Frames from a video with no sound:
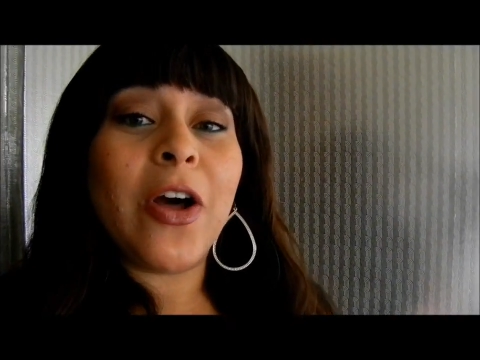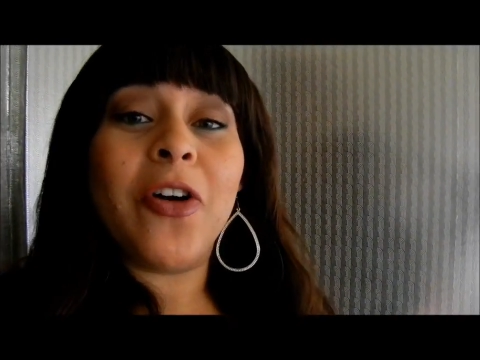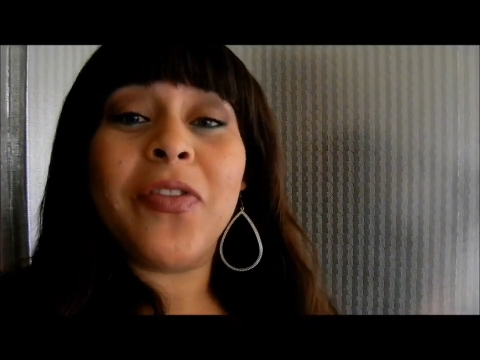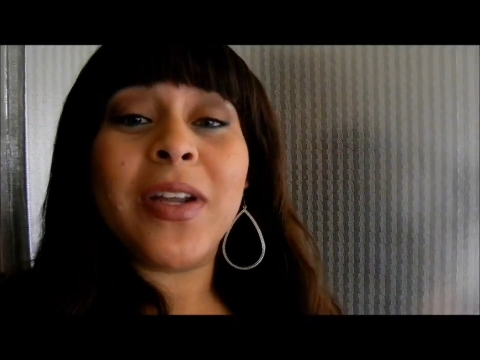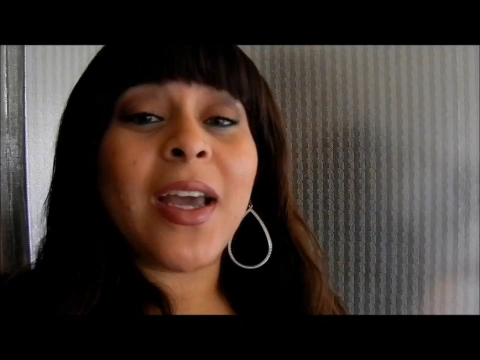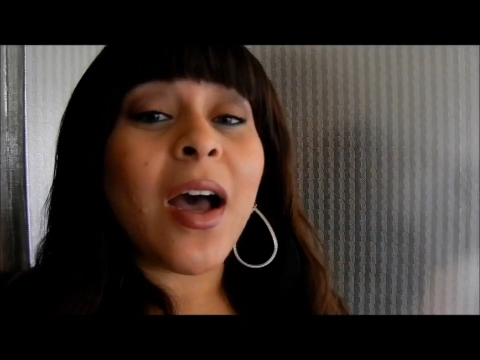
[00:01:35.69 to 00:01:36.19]

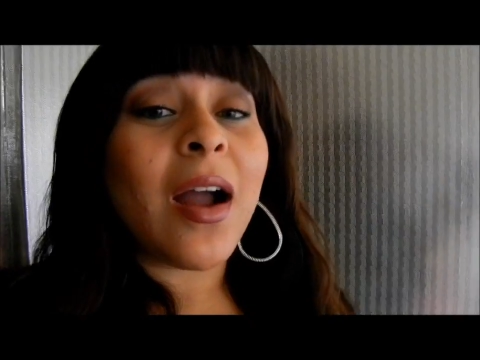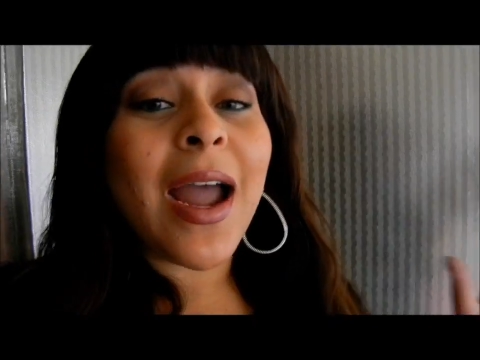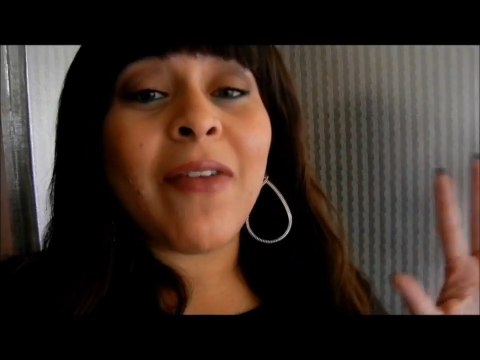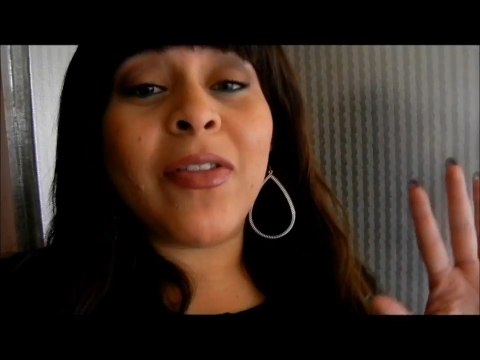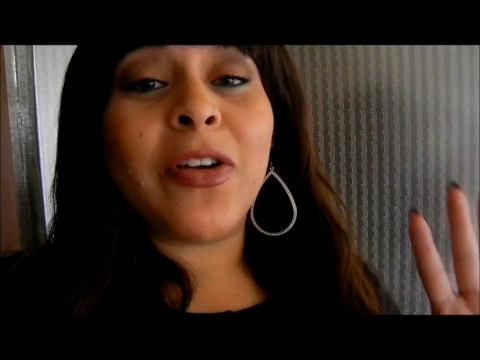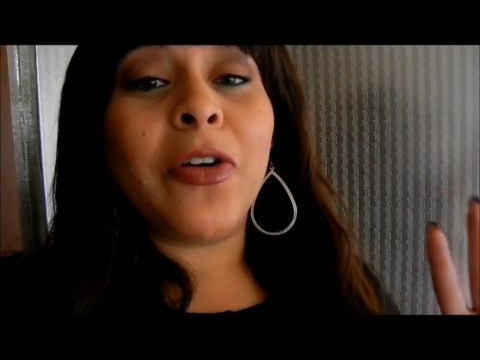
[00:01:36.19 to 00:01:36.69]
Hopefully y'all are
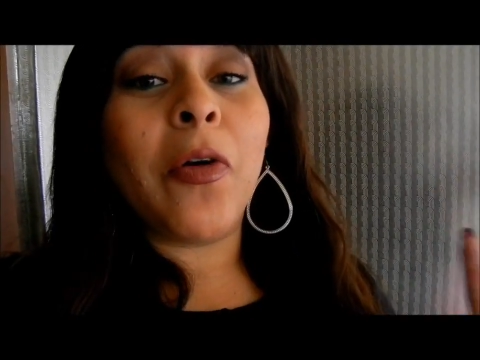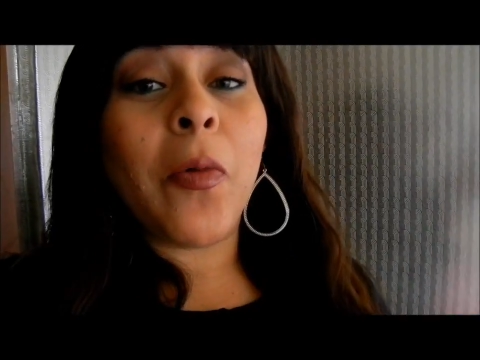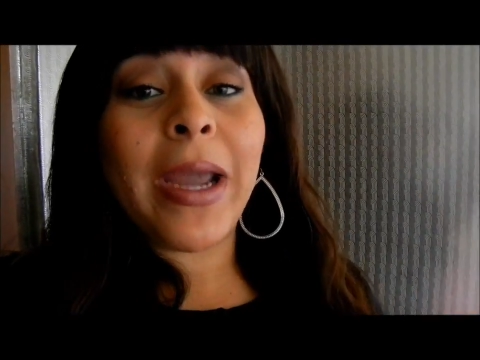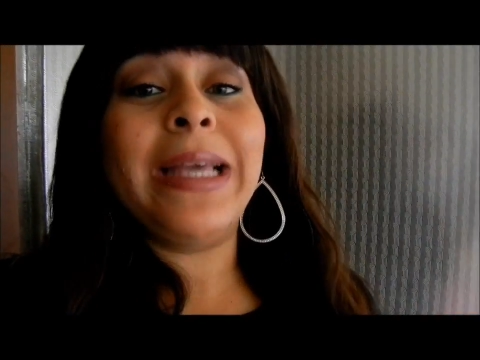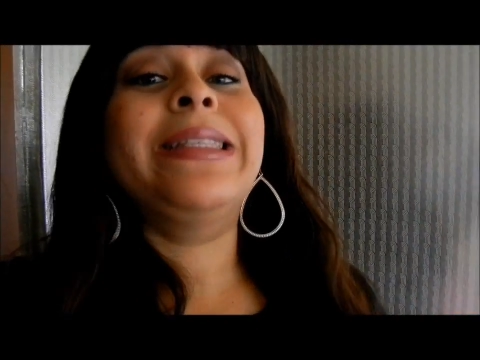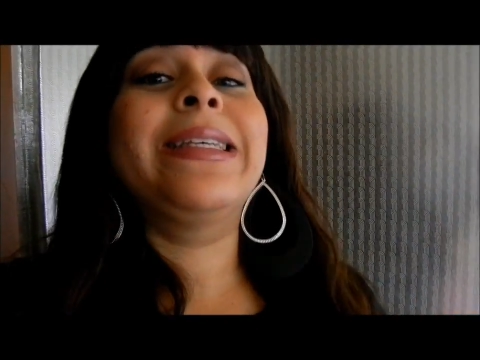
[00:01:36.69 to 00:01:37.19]
having
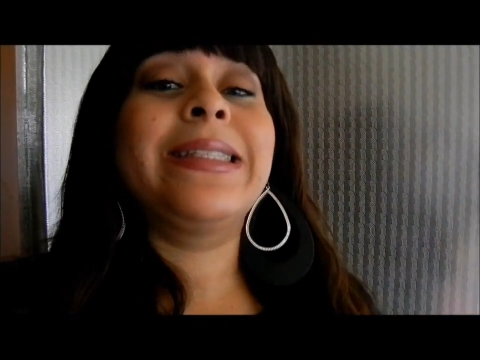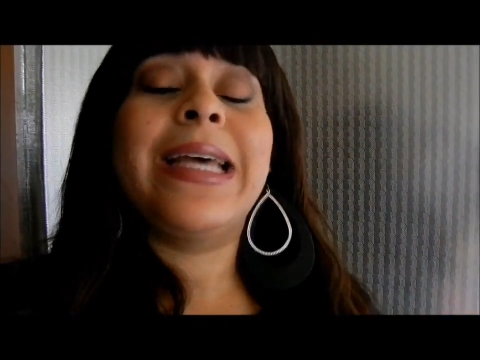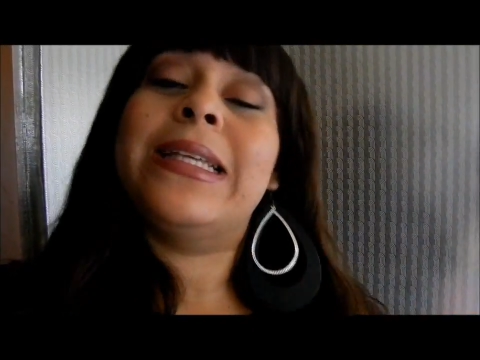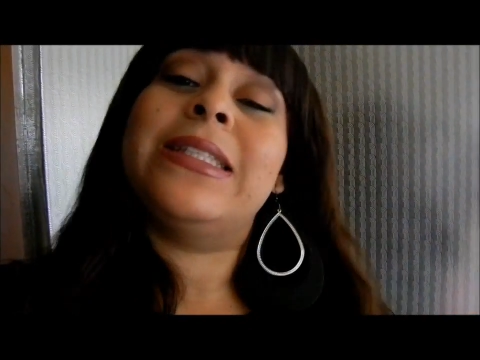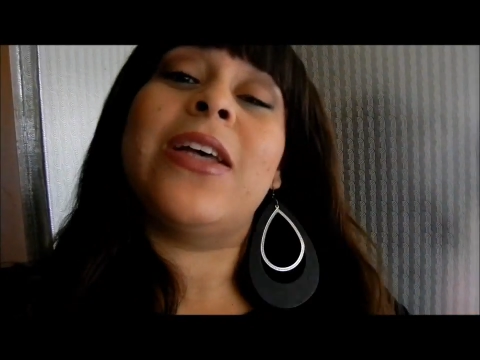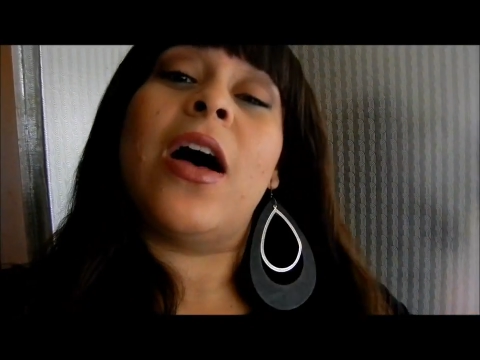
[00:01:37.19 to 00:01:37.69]
great
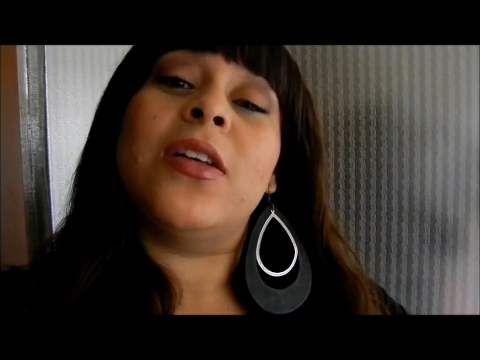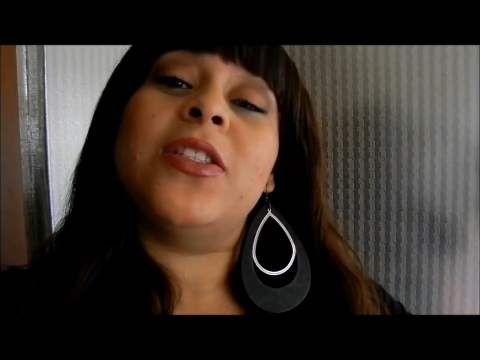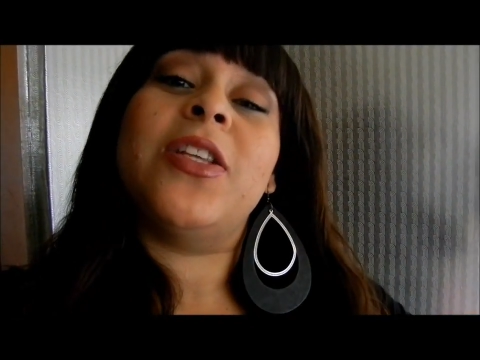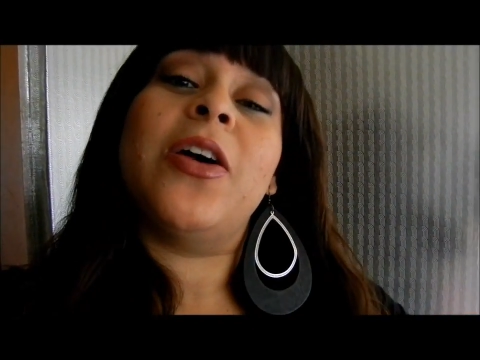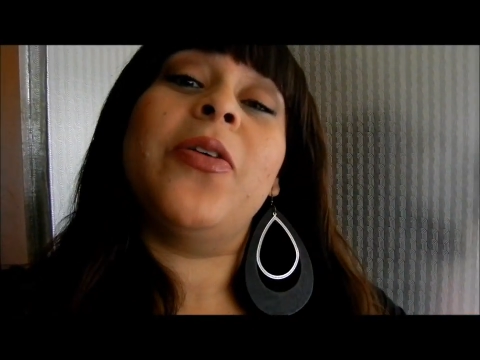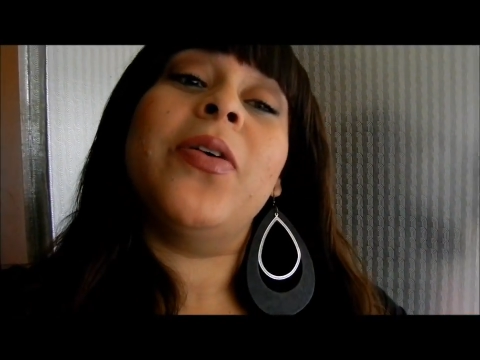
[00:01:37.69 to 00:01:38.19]
success
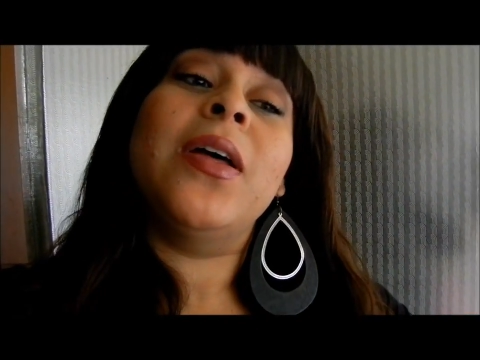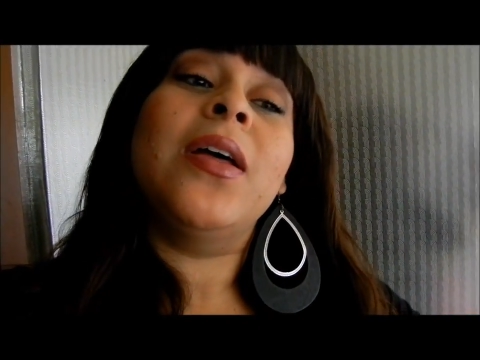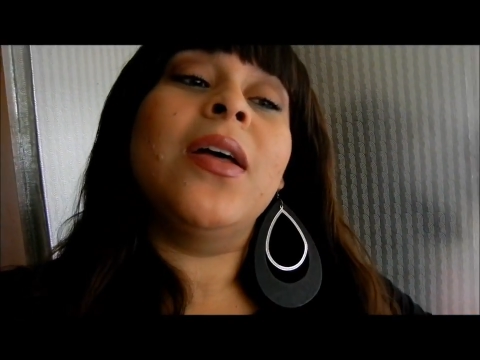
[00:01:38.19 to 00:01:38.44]
also.